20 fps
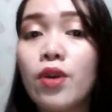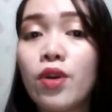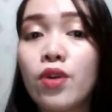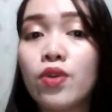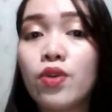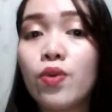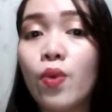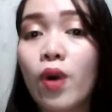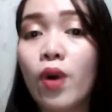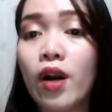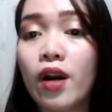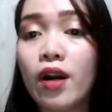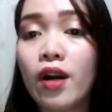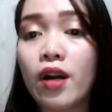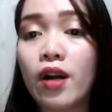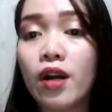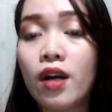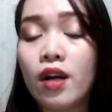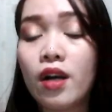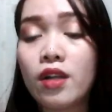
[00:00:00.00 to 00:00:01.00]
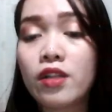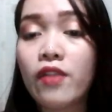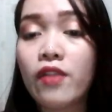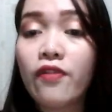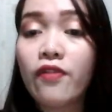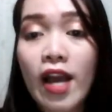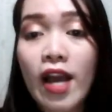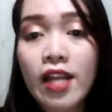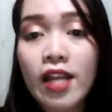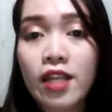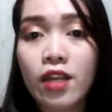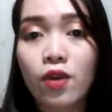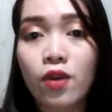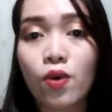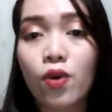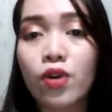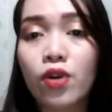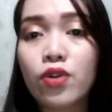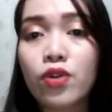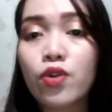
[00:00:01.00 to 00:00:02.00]
you are defining
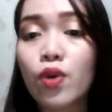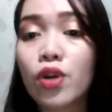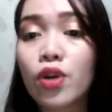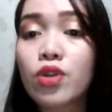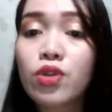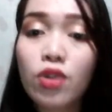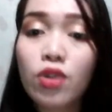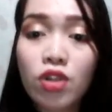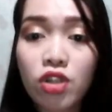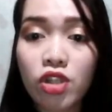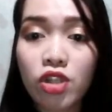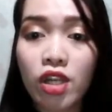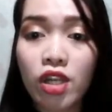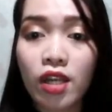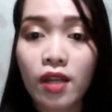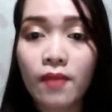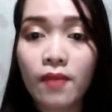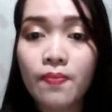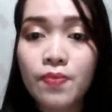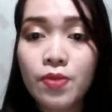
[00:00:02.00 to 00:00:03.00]
or you are searching.